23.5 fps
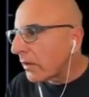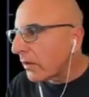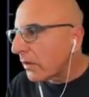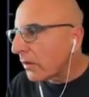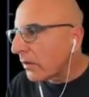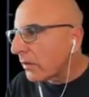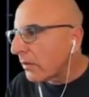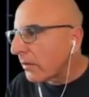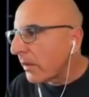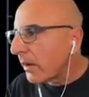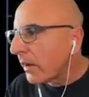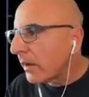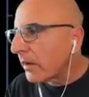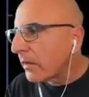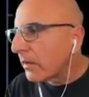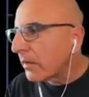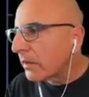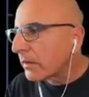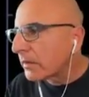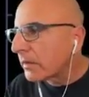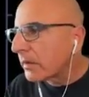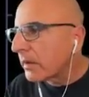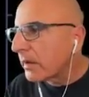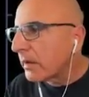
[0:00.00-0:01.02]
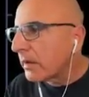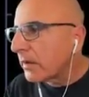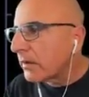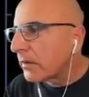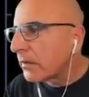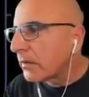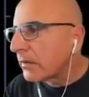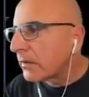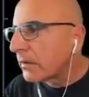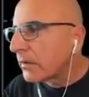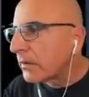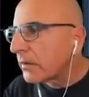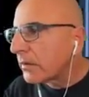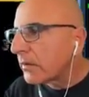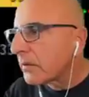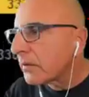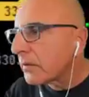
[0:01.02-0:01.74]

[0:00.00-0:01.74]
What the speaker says: all my long trades.